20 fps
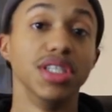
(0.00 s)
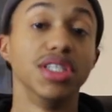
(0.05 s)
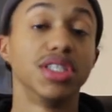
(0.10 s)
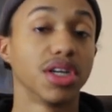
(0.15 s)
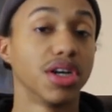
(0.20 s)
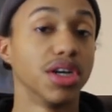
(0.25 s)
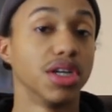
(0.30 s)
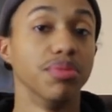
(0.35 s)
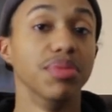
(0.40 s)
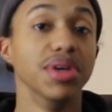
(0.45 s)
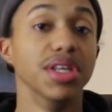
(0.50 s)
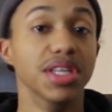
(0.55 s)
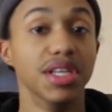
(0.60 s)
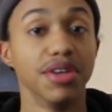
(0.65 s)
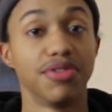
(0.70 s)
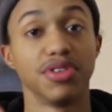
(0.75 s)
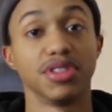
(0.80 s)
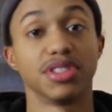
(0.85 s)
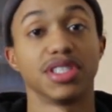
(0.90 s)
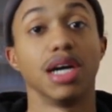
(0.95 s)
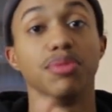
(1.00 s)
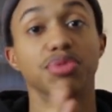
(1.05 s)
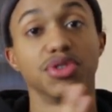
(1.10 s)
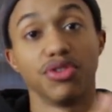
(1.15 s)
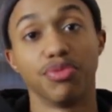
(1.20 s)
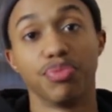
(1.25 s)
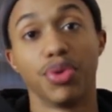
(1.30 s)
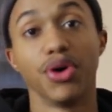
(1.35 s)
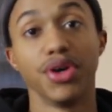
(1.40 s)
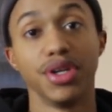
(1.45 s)
these are going to be different types
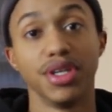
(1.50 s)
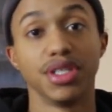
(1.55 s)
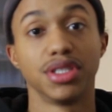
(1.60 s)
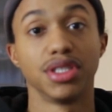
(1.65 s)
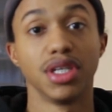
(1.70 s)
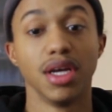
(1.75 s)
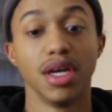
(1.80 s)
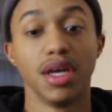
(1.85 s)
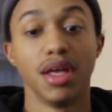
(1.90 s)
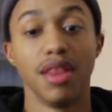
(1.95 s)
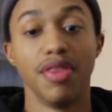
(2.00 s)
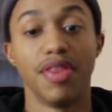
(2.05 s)
of pointers